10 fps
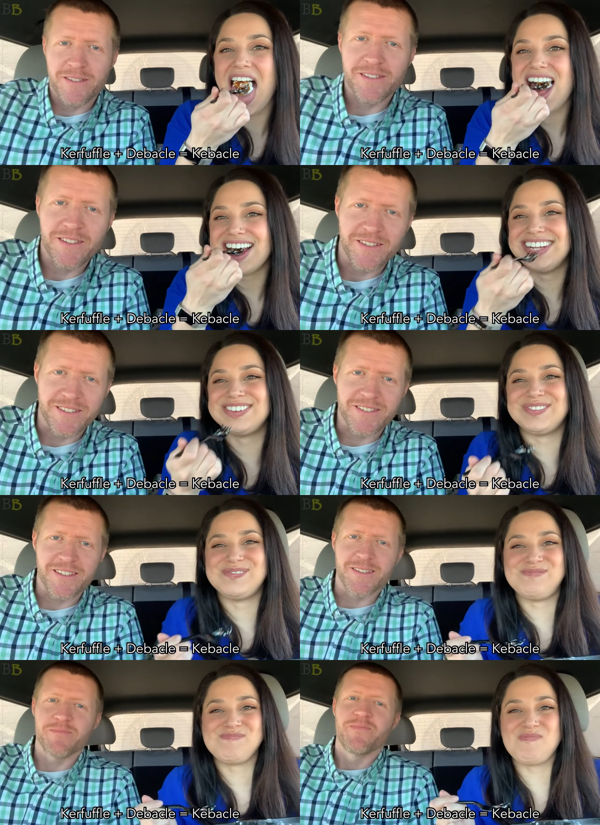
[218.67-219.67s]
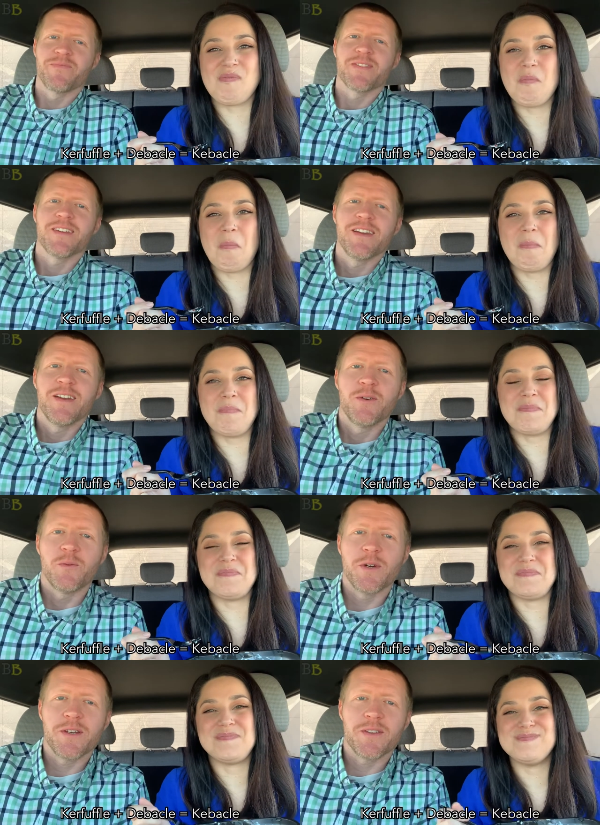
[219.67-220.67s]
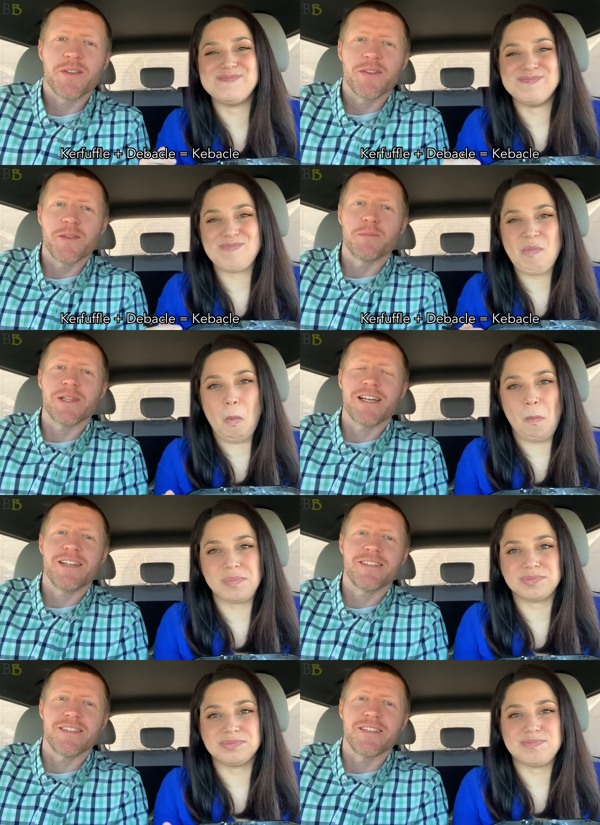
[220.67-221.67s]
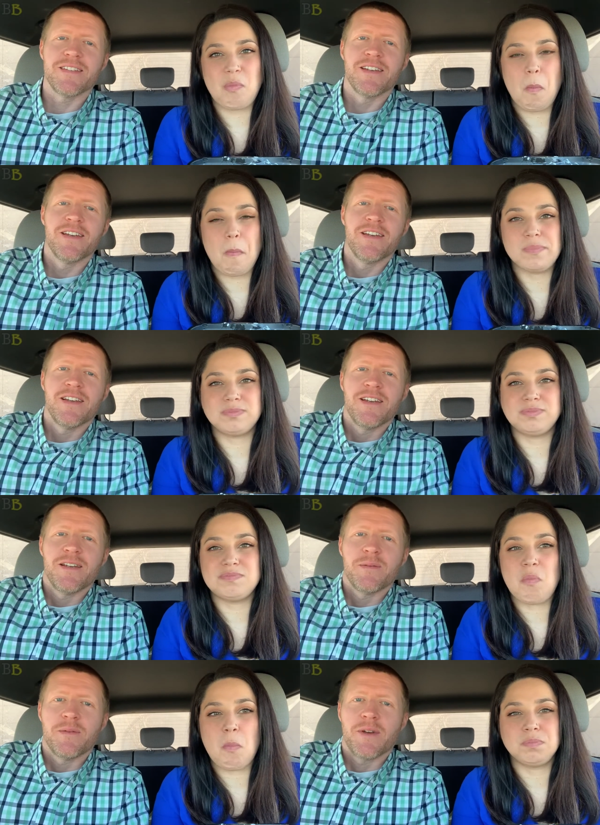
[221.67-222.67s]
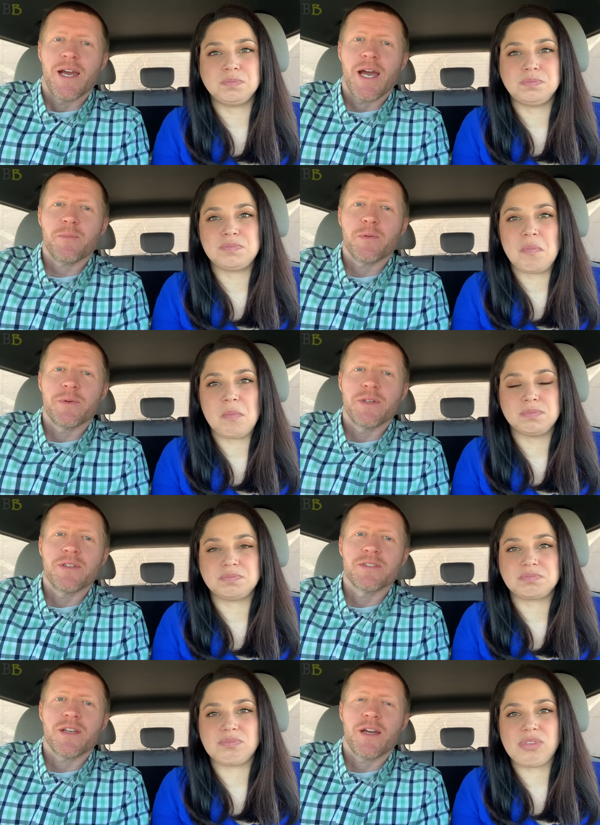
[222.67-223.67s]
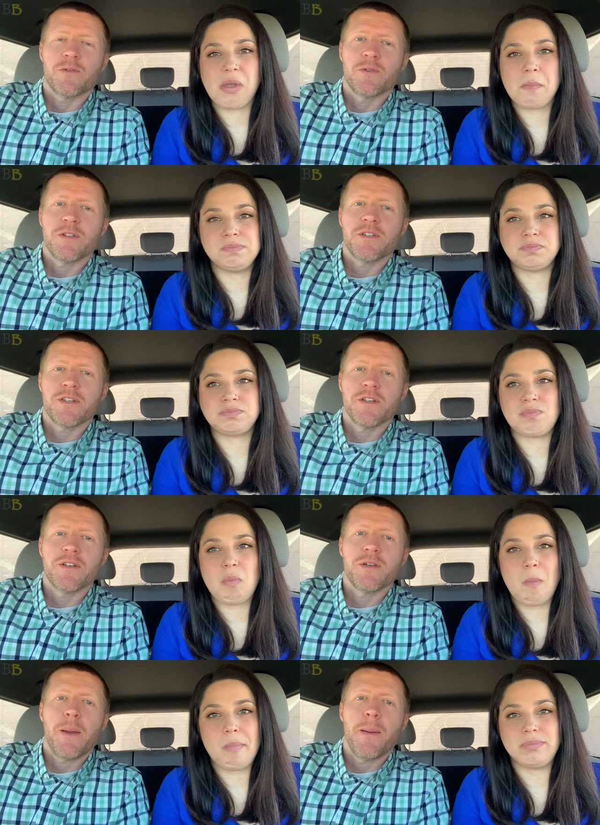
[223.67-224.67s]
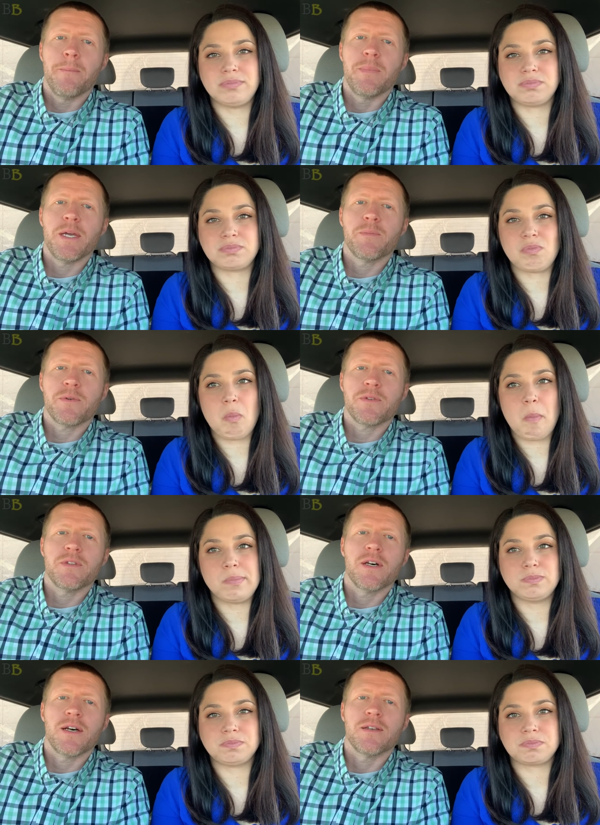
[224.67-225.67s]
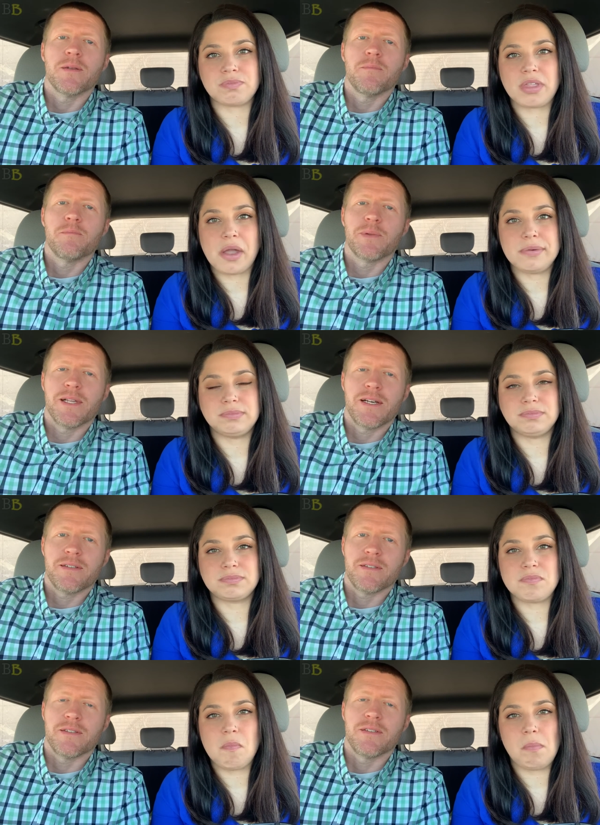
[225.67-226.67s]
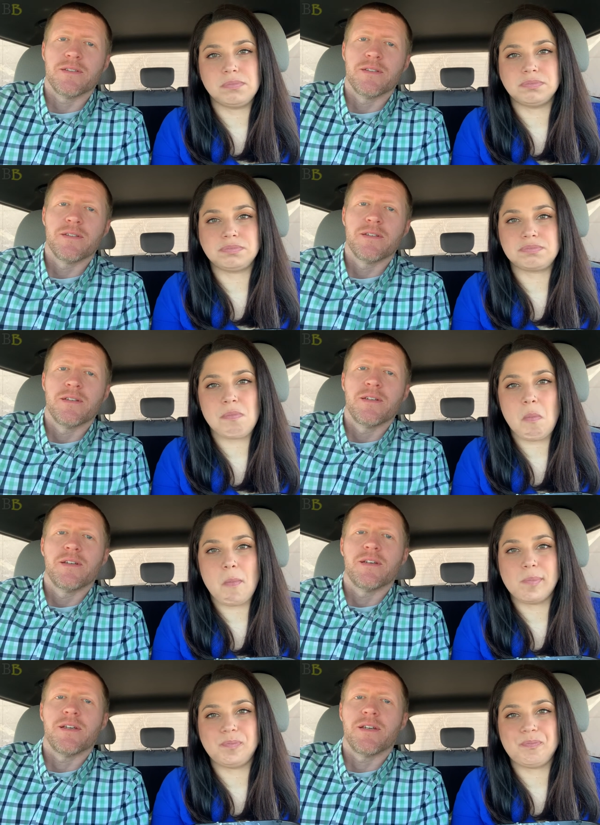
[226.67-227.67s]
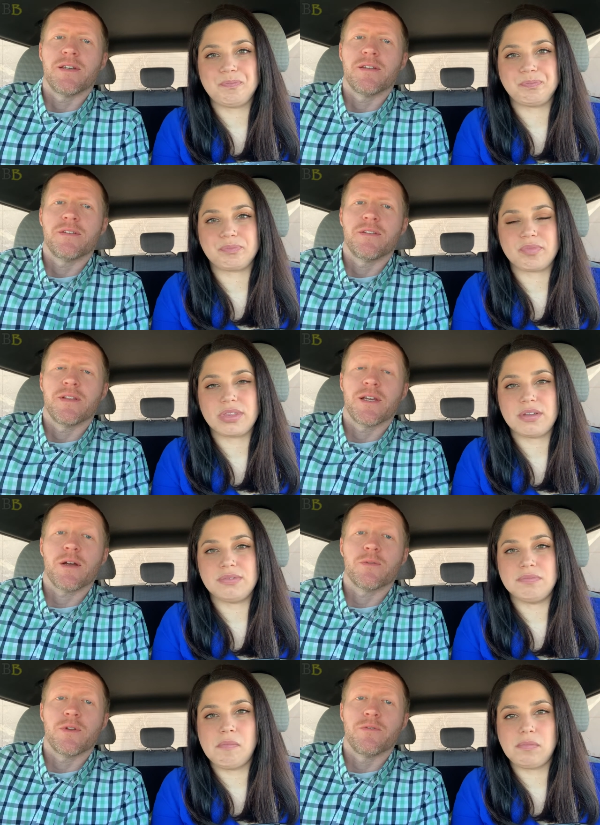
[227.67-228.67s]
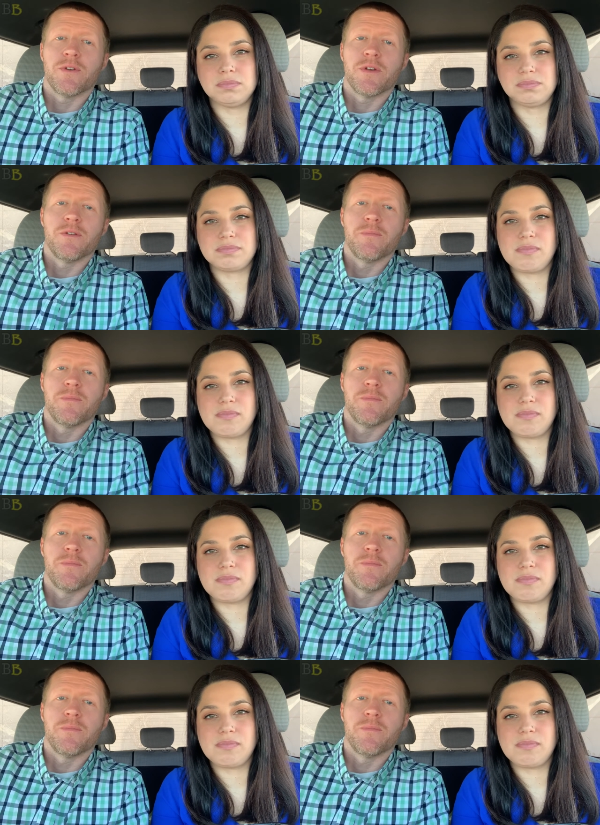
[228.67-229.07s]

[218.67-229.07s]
Speaker 1: it's all the same. With the blondie, Applebee's had a really good maple nut blondie and they got rid of it.